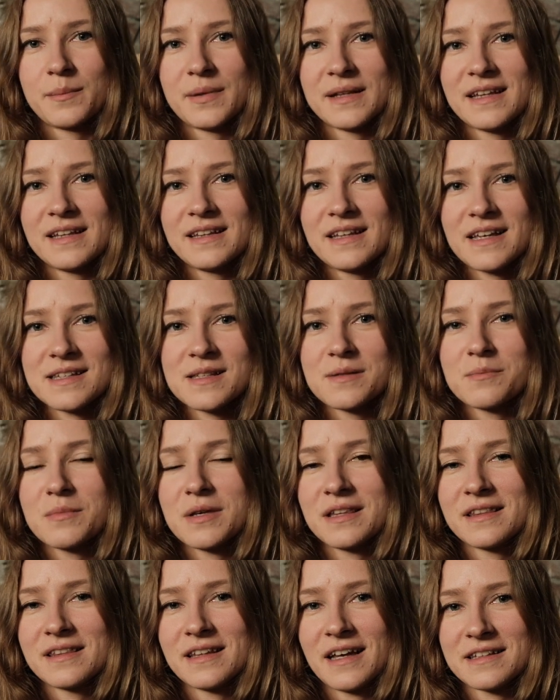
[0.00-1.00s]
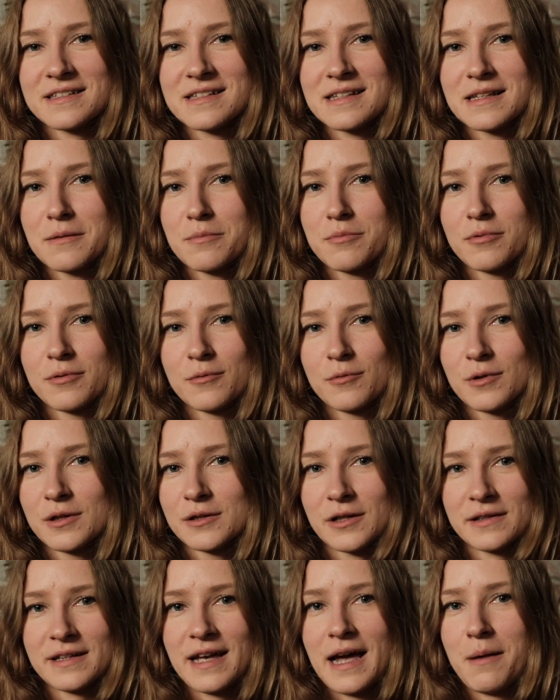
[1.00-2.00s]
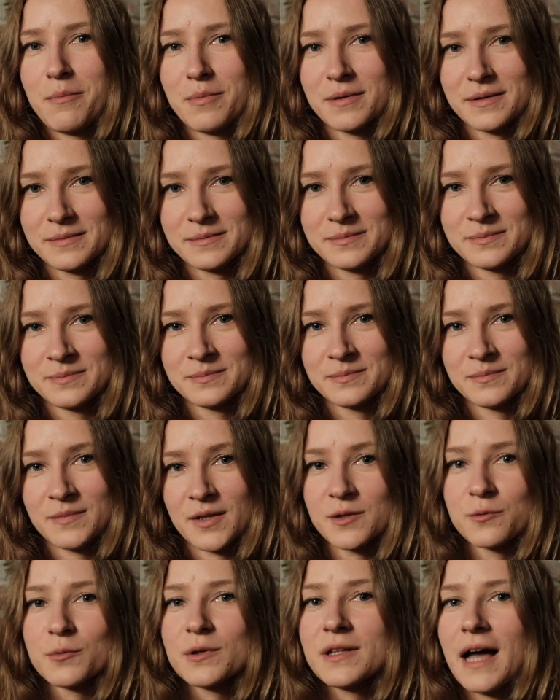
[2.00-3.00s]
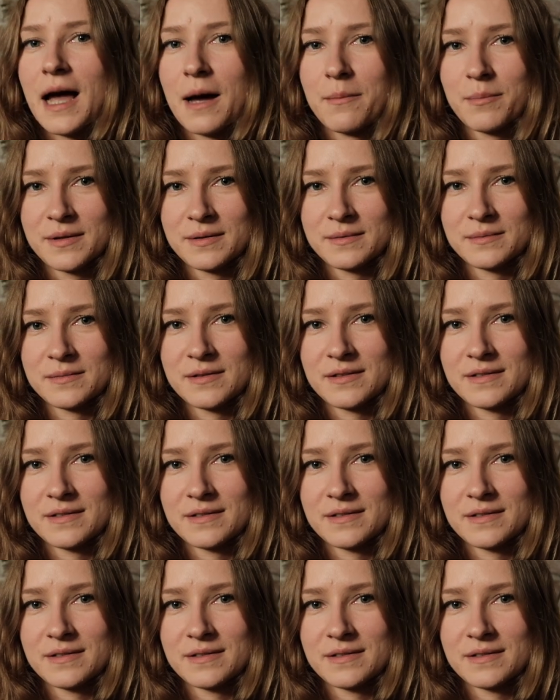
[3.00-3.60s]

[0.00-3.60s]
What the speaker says: But that doesn't mean that sleep will not happen. It will happen.